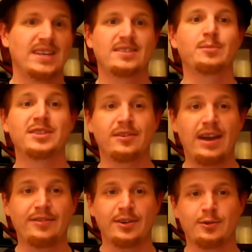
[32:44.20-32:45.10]
someone
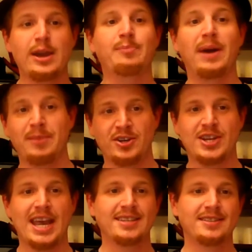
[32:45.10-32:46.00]
survive an earthquake by mere
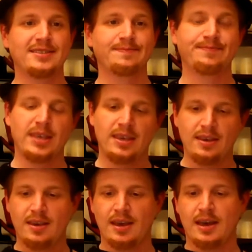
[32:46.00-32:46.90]
chance.
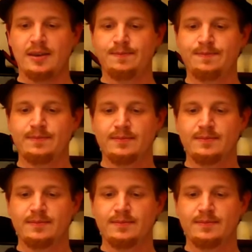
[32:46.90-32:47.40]
Um,